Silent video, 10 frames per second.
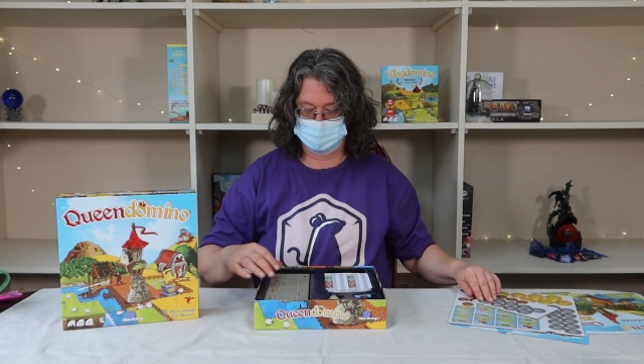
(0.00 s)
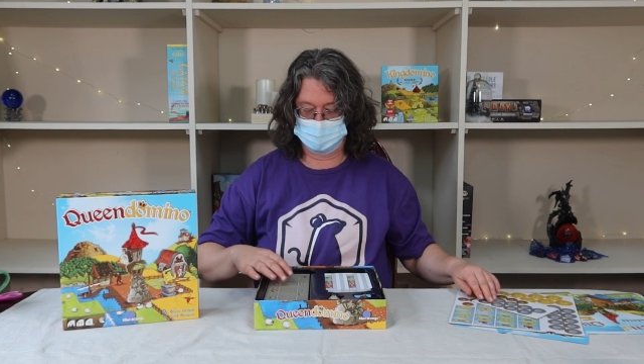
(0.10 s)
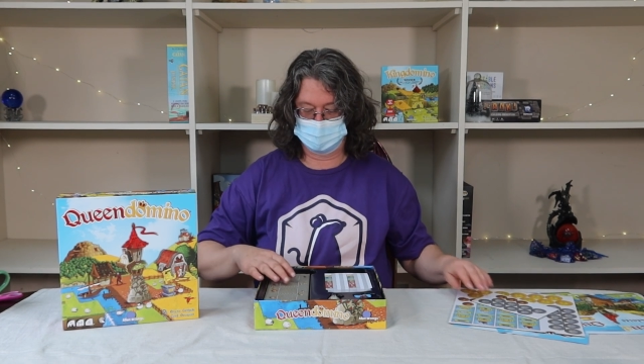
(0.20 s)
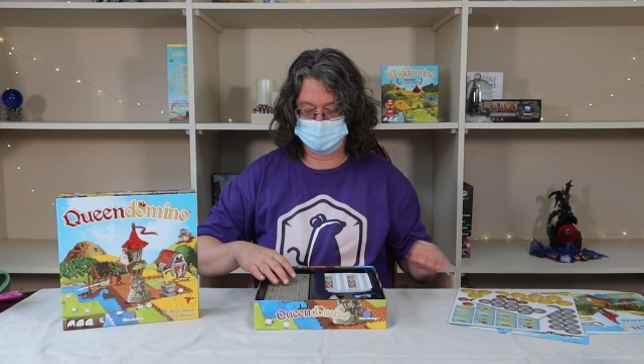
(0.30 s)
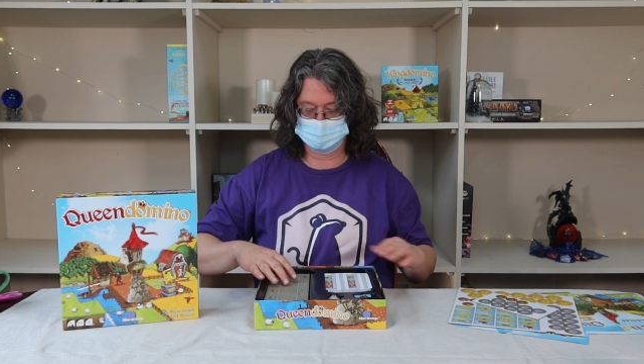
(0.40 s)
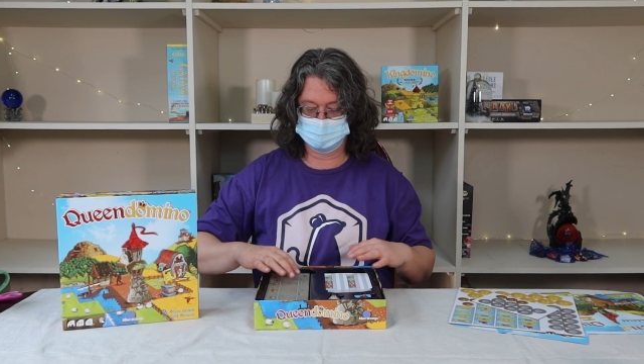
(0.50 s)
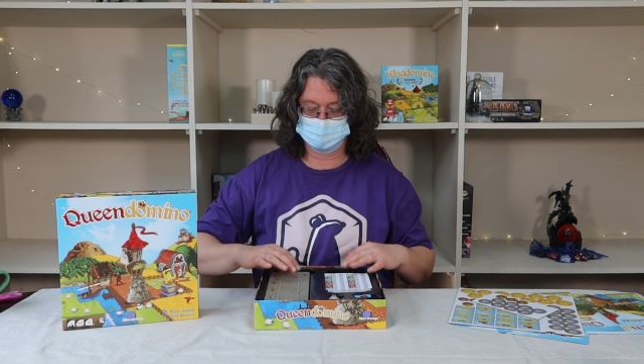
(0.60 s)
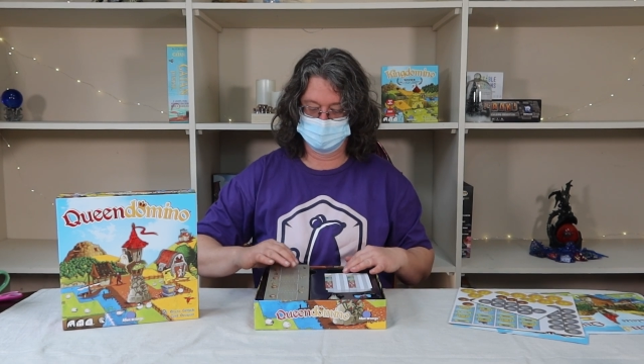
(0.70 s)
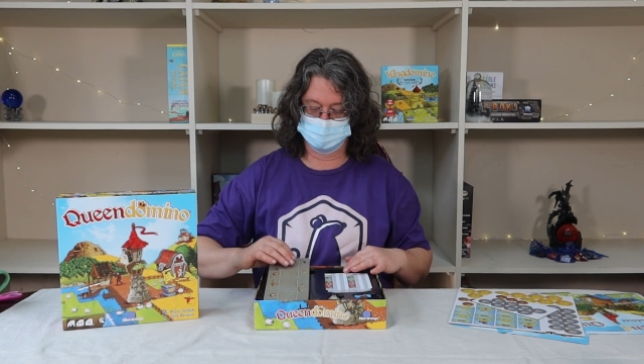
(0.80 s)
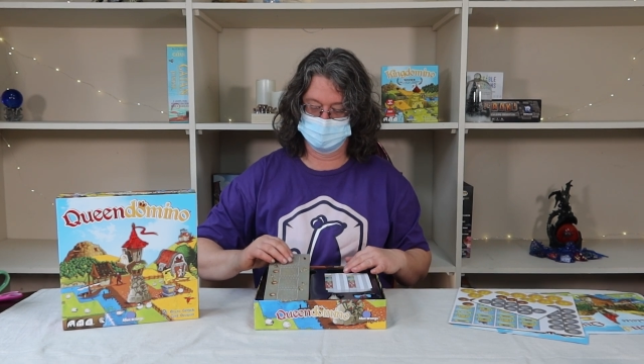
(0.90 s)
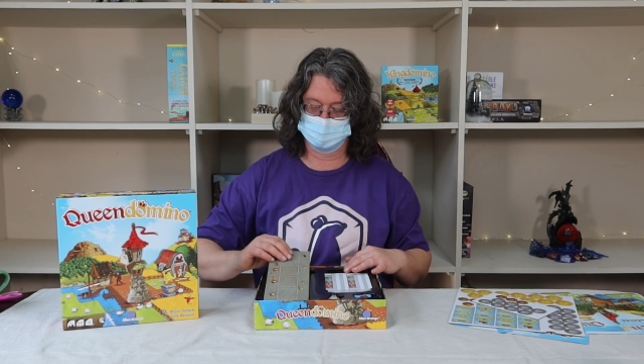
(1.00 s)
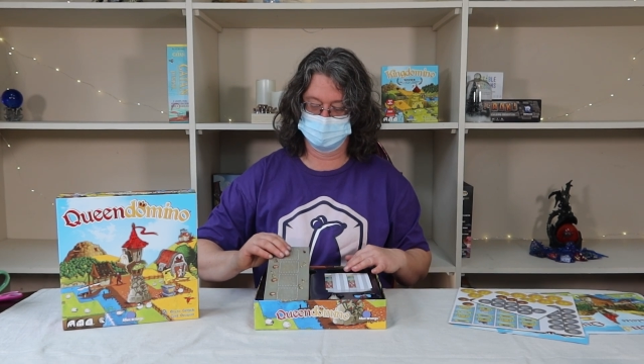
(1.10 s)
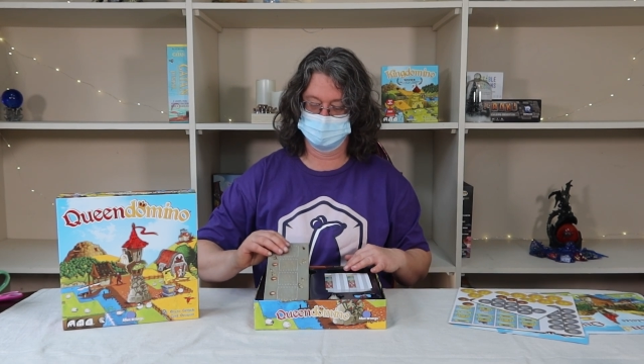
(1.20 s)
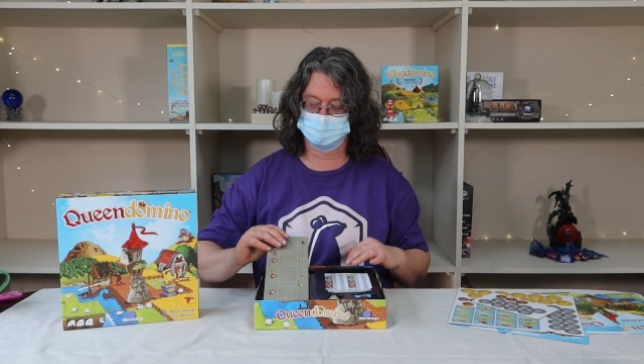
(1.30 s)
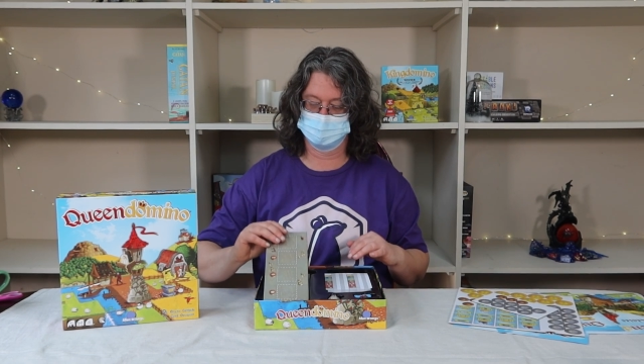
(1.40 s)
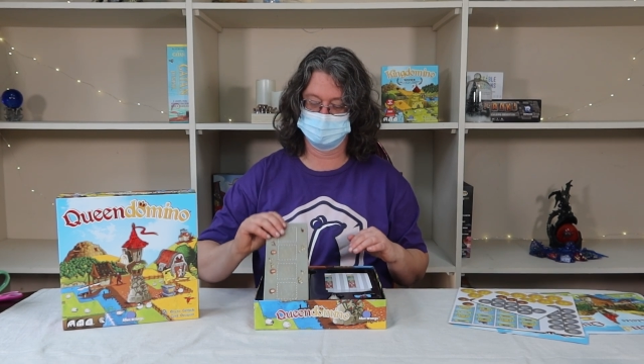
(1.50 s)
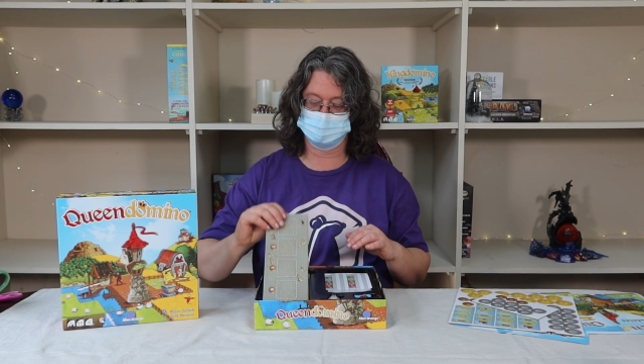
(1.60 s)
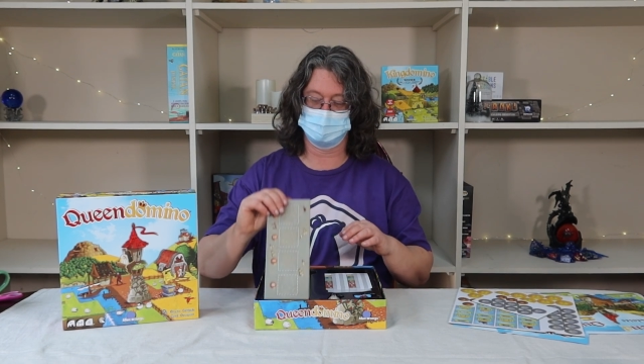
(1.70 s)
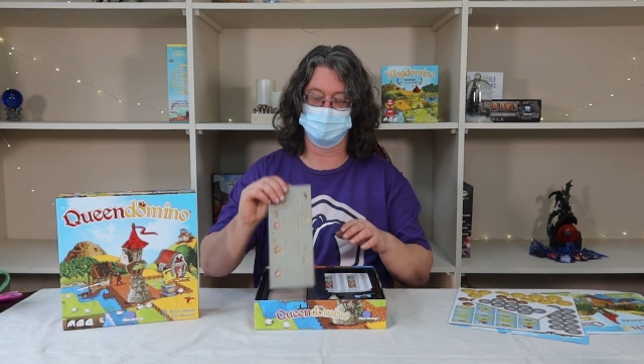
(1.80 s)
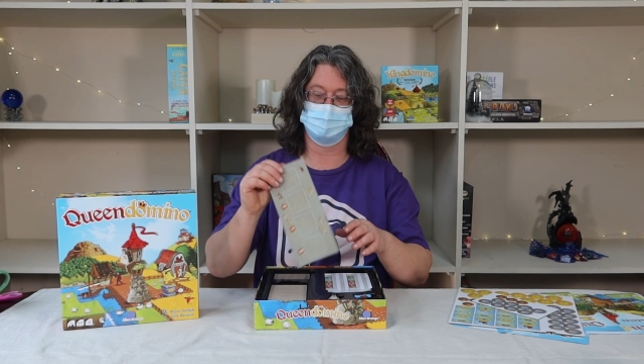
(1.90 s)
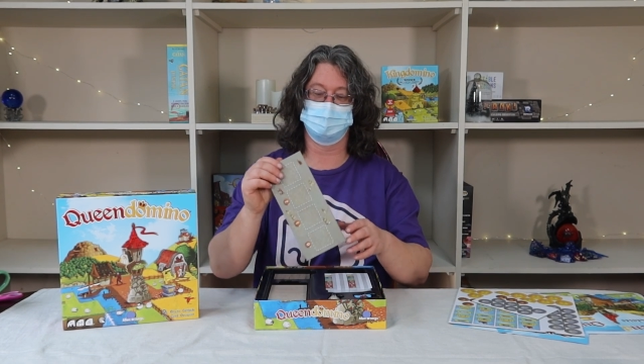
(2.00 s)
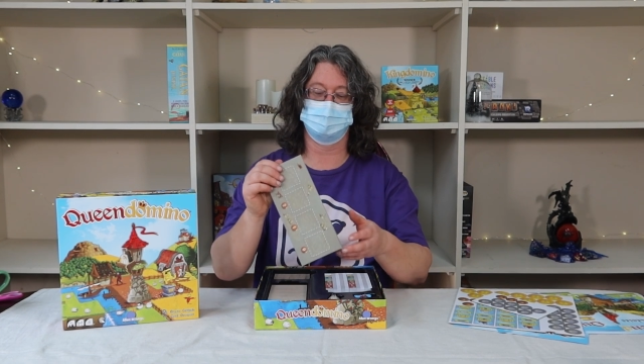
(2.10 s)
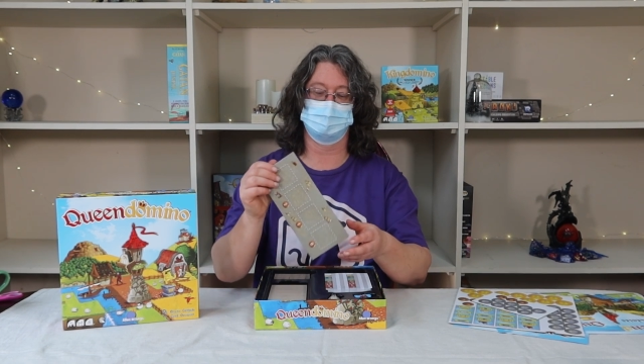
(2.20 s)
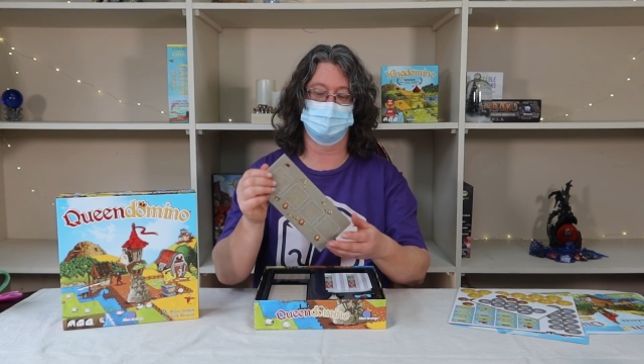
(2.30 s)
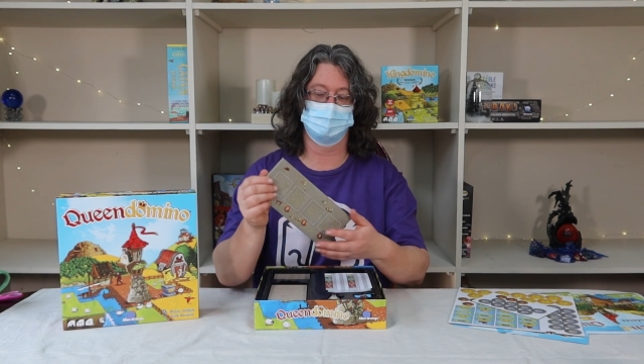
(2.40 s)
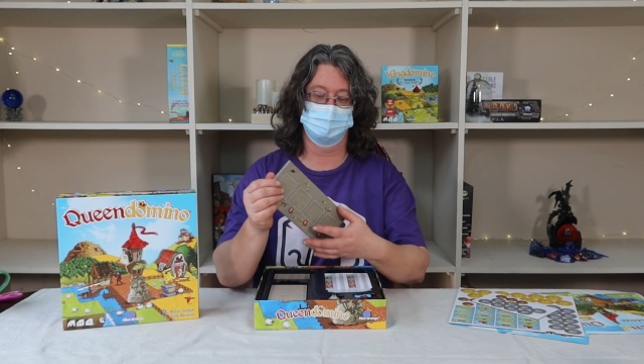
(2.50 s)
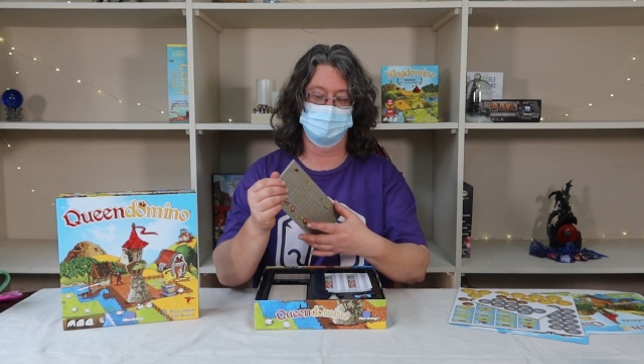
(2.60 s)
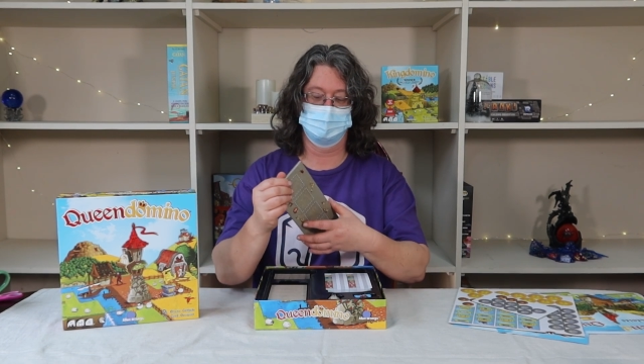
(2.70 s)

And something